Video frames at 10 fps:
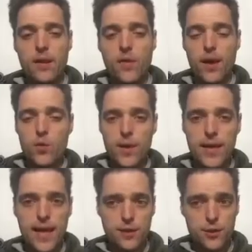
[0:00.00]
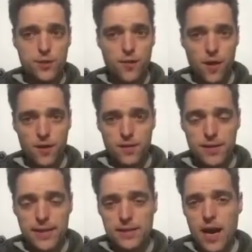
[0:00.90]
Now, I don't want to get too far
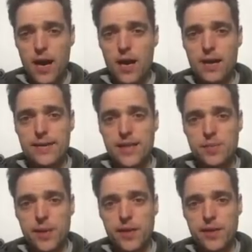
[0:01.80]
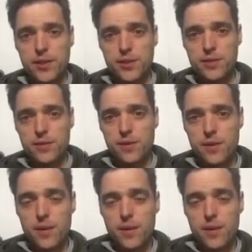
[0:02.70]
into high-octane speculation,